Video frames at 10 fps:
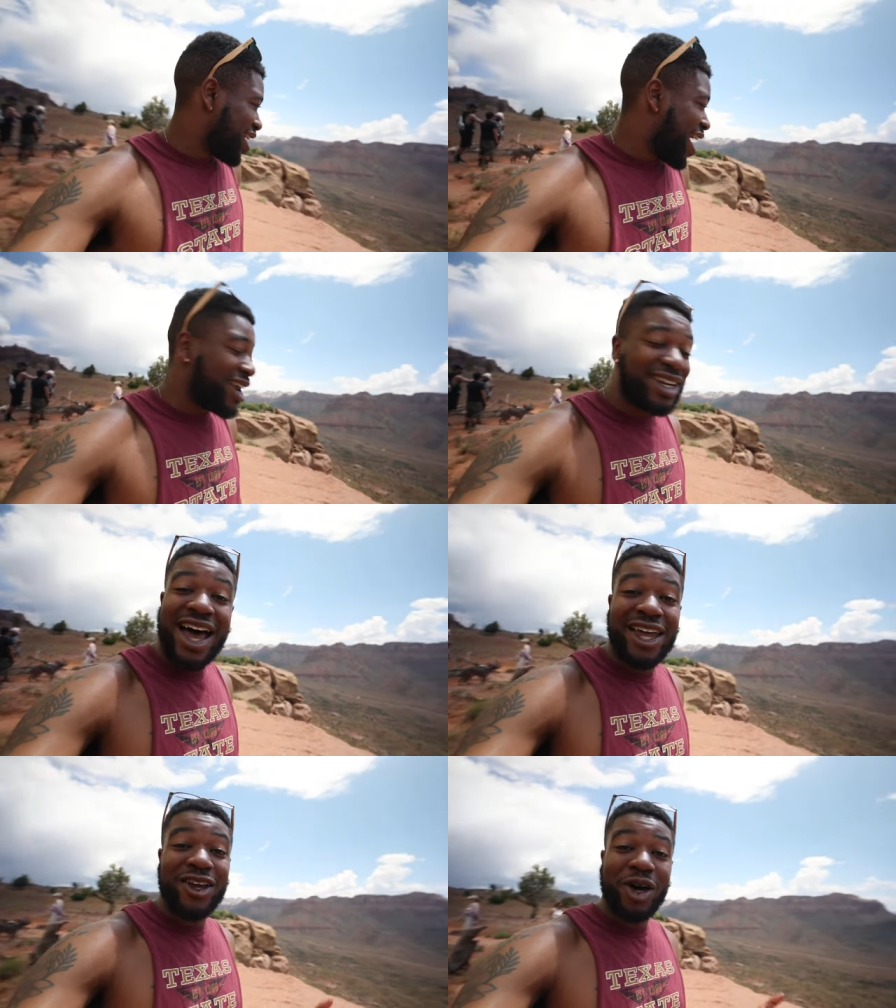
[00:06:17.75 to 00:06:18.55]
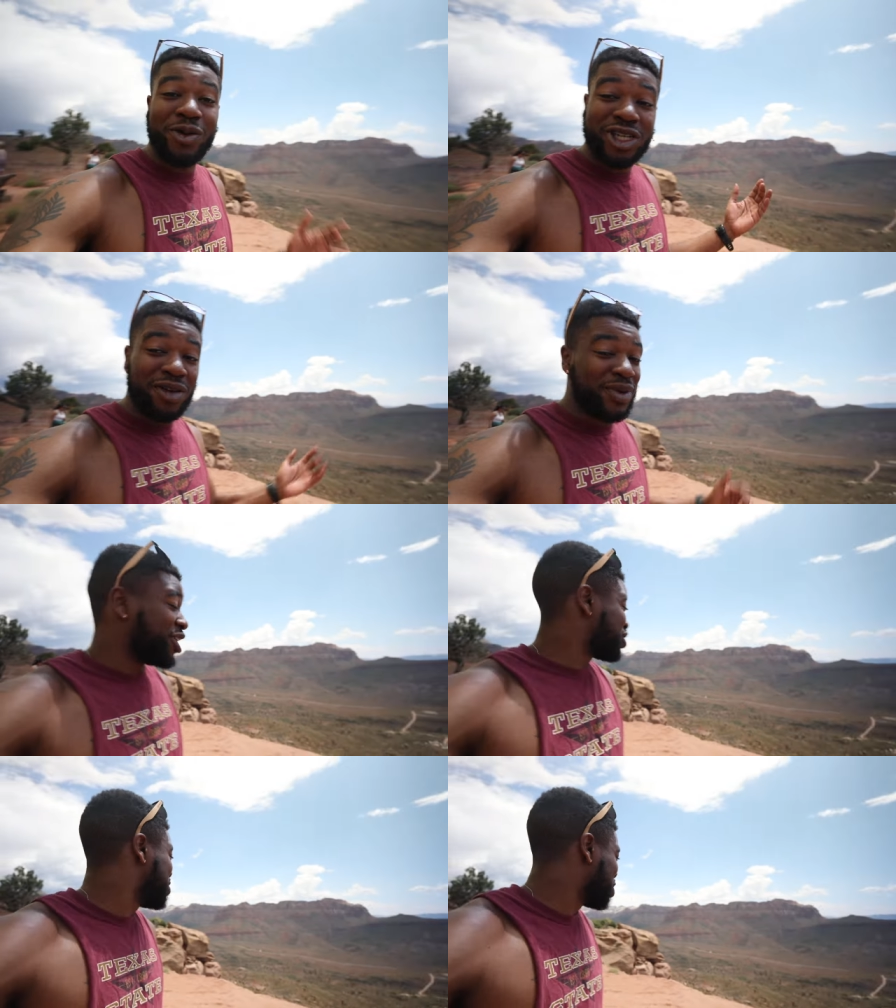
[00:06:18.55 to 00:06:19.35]
I did not know it was gonna be
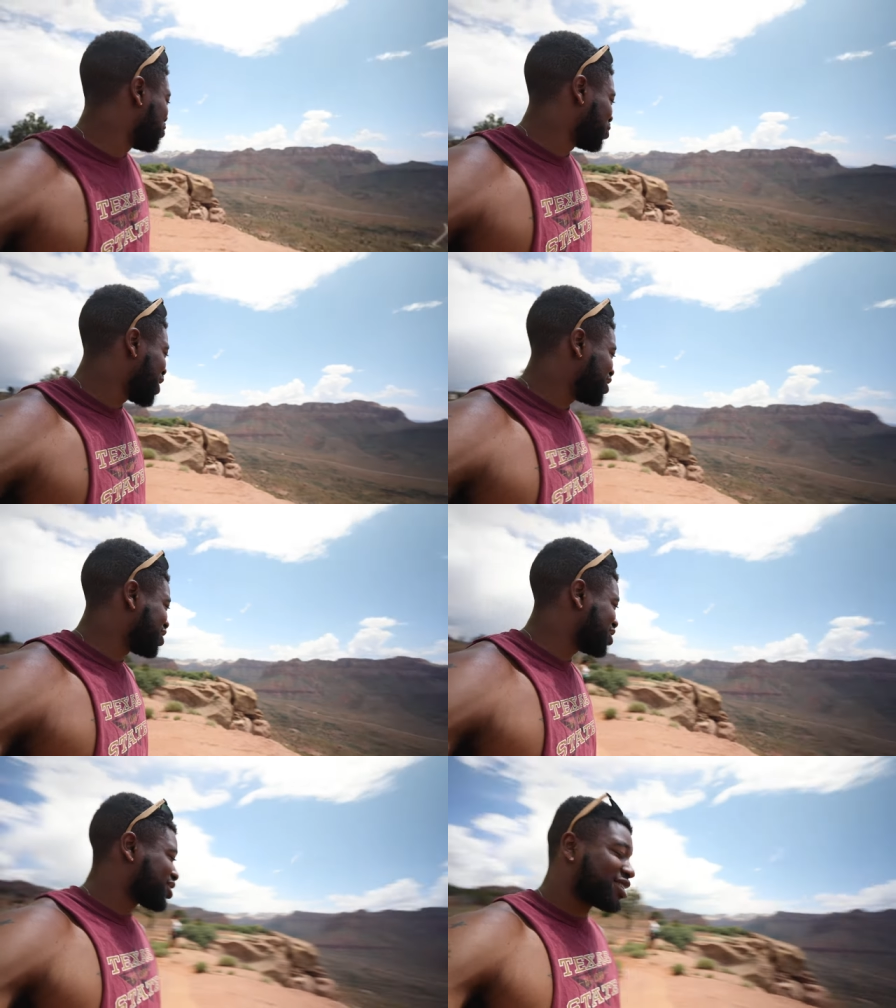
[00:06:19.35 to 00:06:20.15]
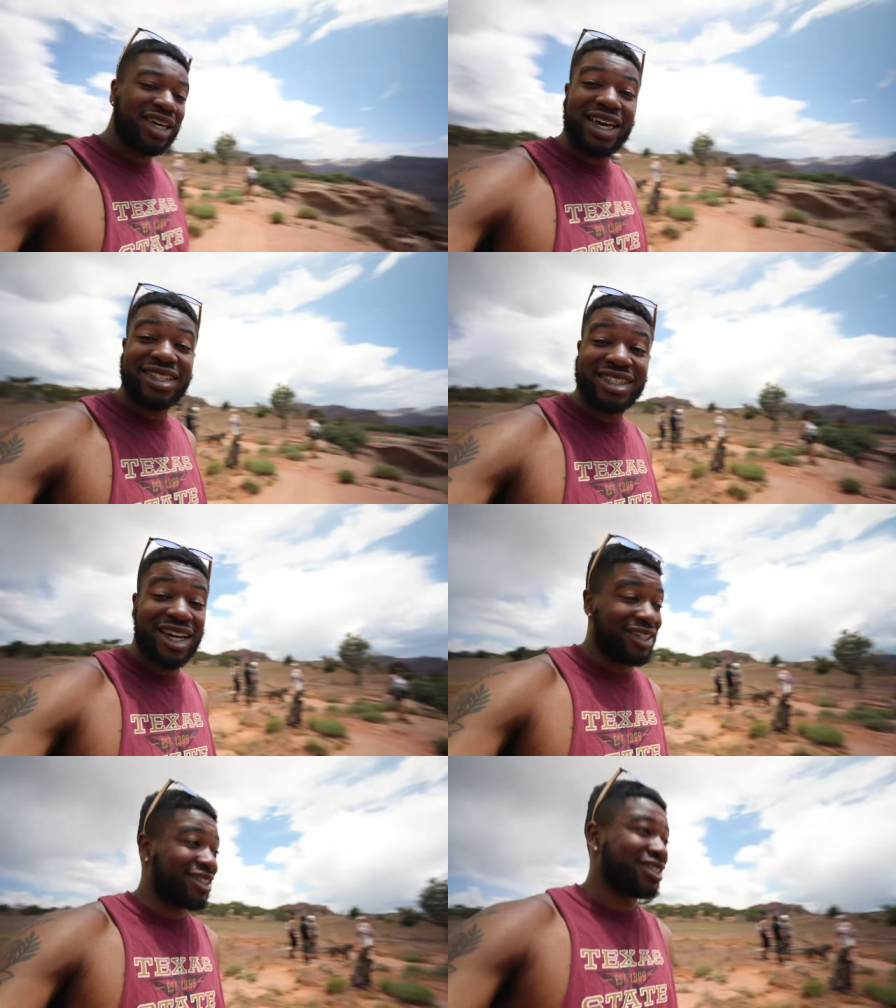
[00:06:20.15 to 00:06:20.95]
this beautiful. Like, just, it's
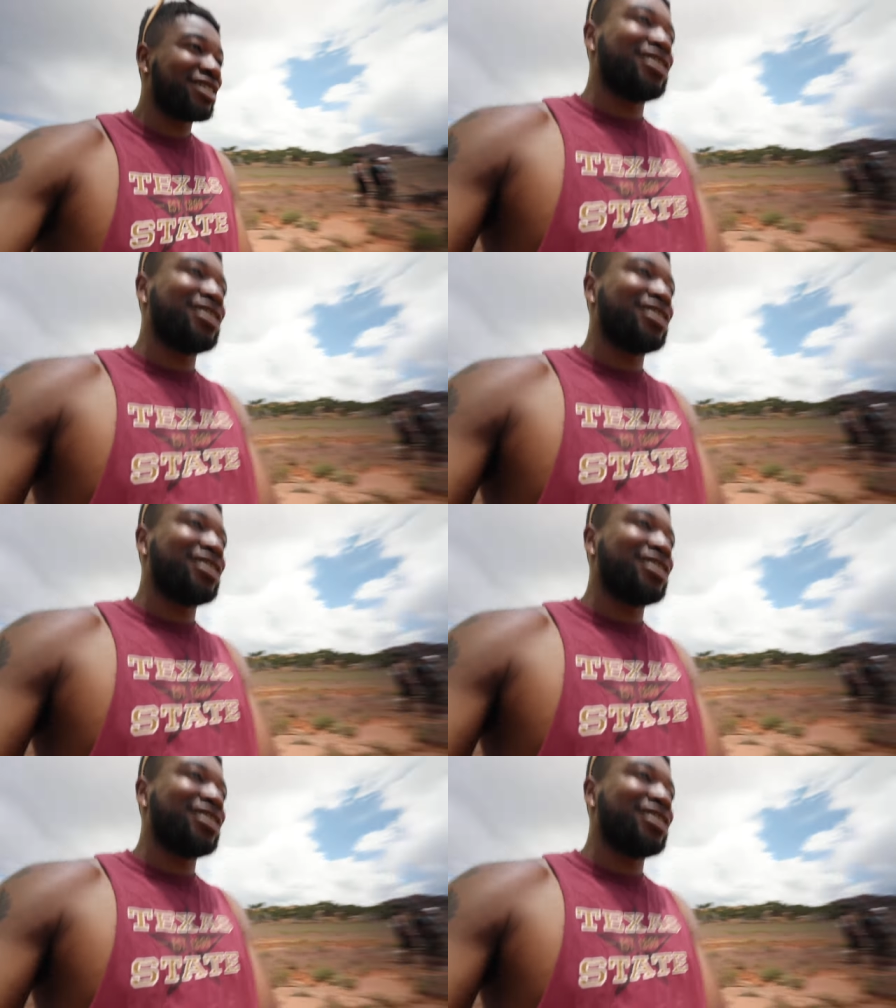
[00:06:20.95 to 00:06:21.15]
stunning.